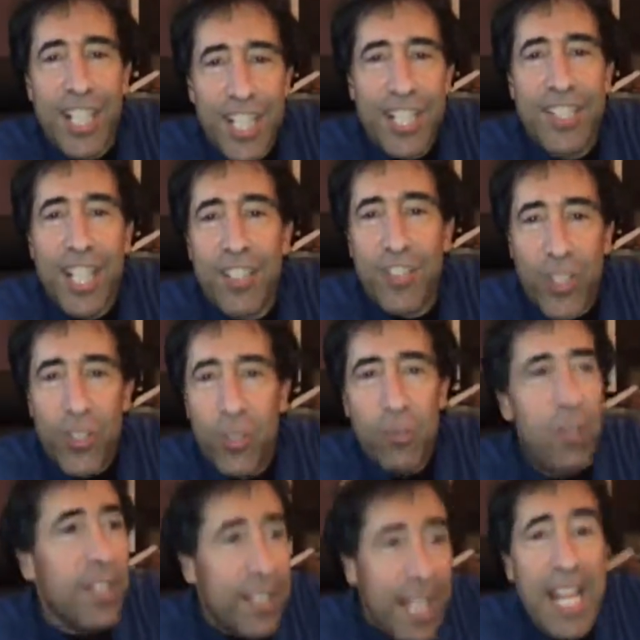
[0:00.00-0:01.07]
He said
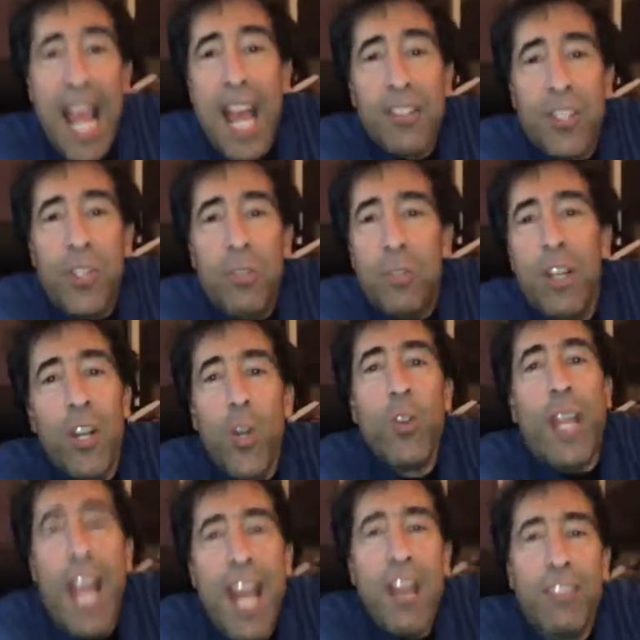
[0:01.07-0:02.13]
2? Yeah, 2.
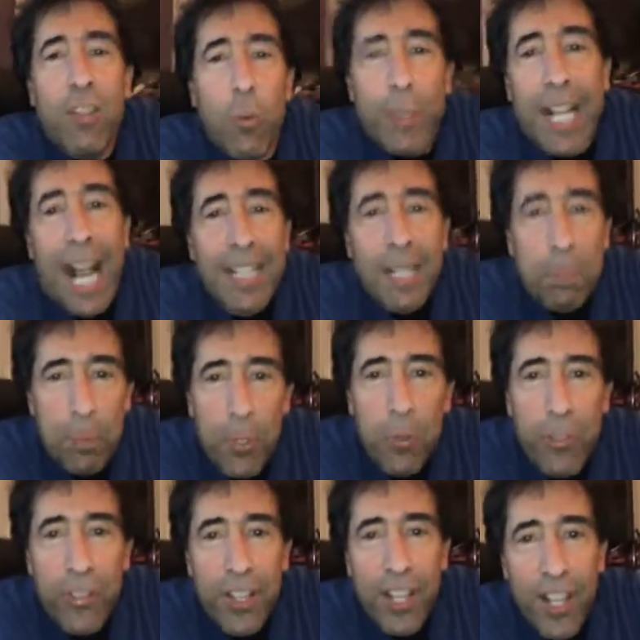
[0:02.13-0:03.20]
Who cares? We got the
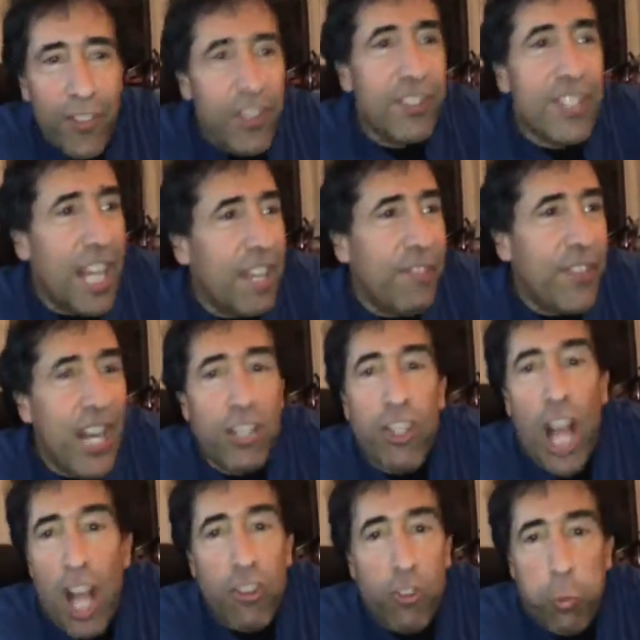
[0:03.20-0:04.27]
booth. It can fit
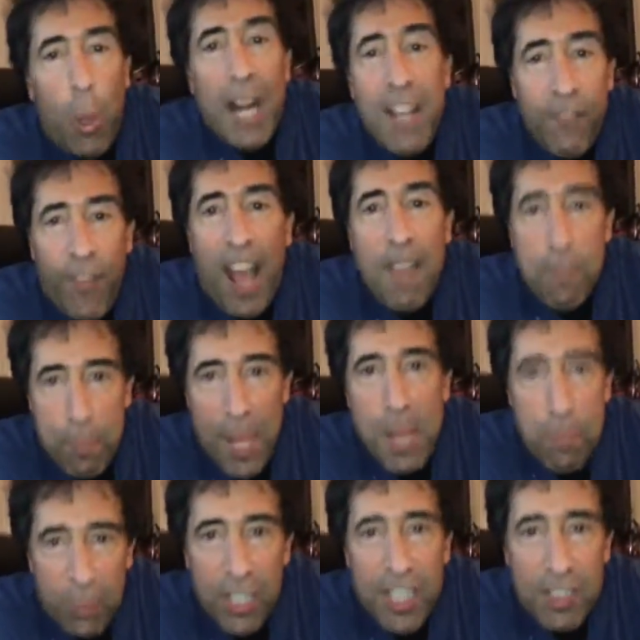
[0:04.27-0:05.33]
25
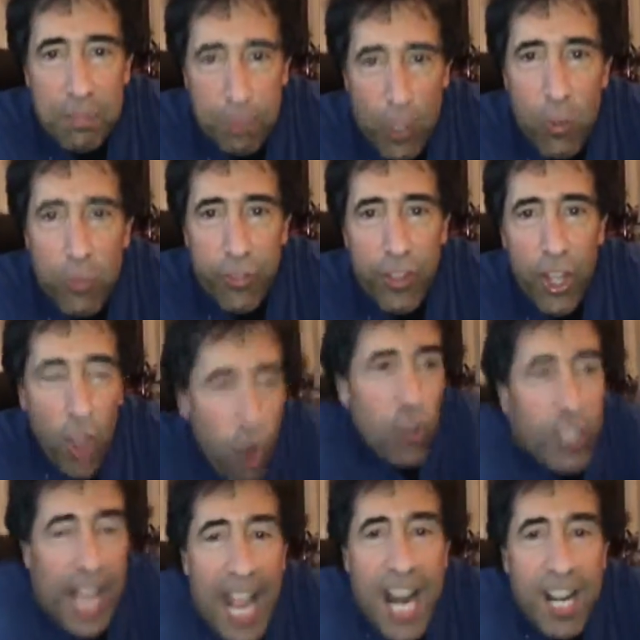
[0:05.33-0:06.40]
people in this booth.
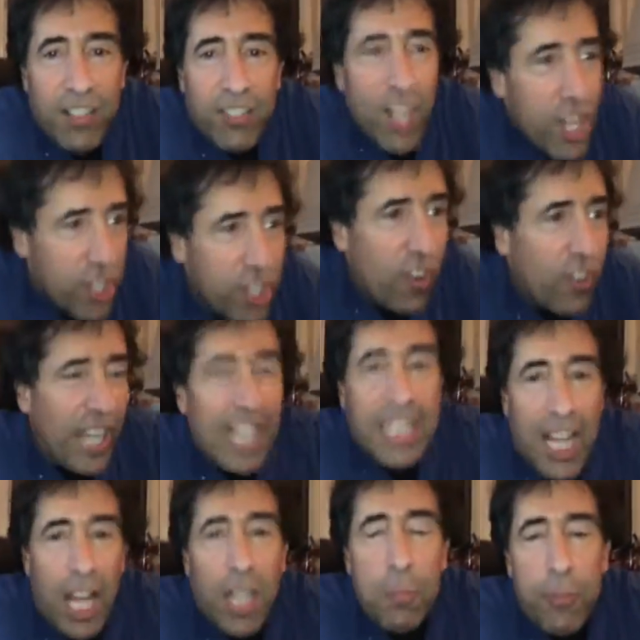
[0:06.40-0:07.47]
Who cares? You don't got
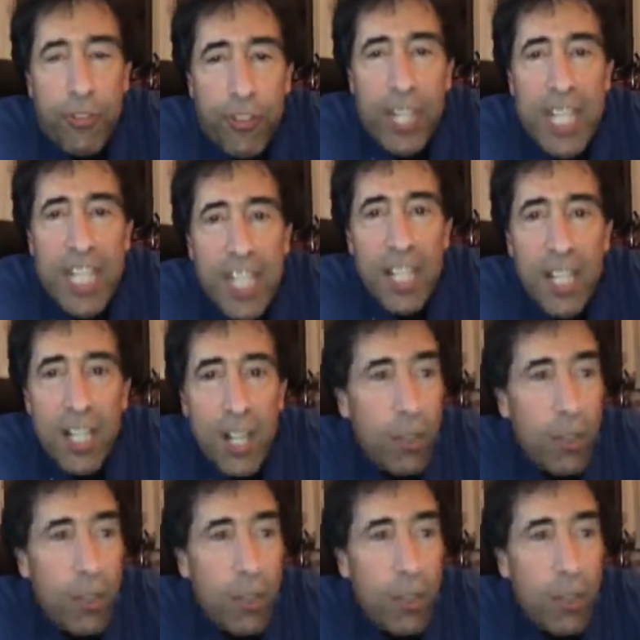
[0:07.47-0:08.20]
to tell them 3.